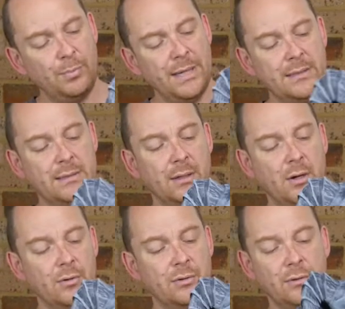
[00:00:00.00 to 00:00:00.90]
piece that
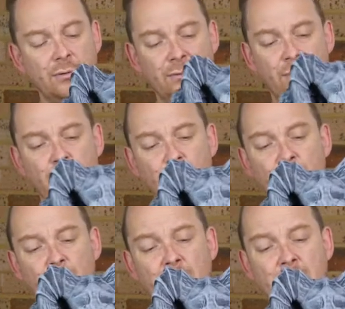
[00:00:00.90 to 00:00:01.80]
goes
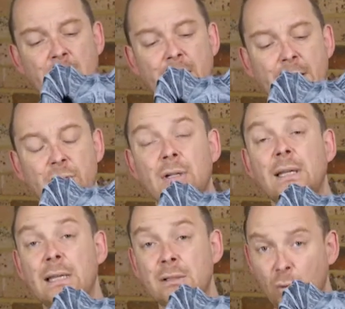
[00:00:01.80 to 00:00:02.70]
through
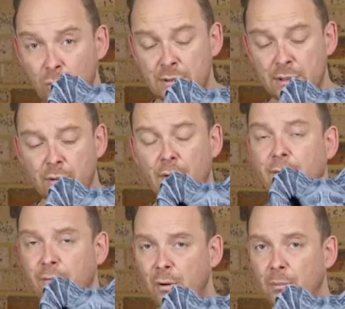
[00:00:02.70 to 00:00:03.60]
actually is also
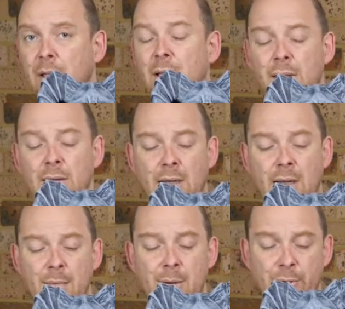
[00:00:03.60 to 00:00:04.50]
from
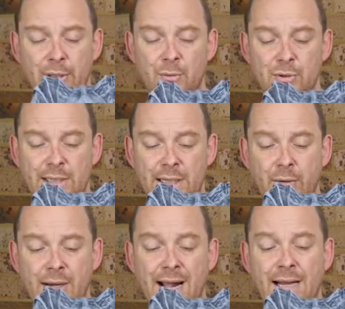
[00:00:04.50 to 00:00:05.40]
Printable
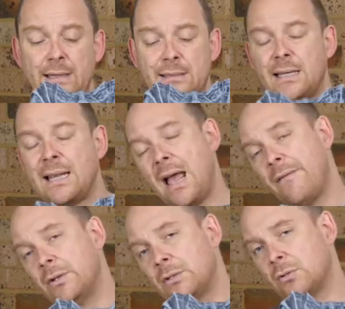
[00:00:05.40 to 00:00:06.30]
Scenery, and it is a
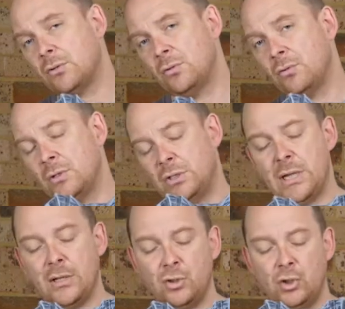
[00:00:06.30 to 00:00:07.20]
Caverns to
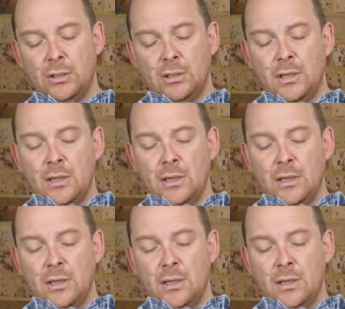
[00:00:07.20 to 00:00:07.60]
Dungeon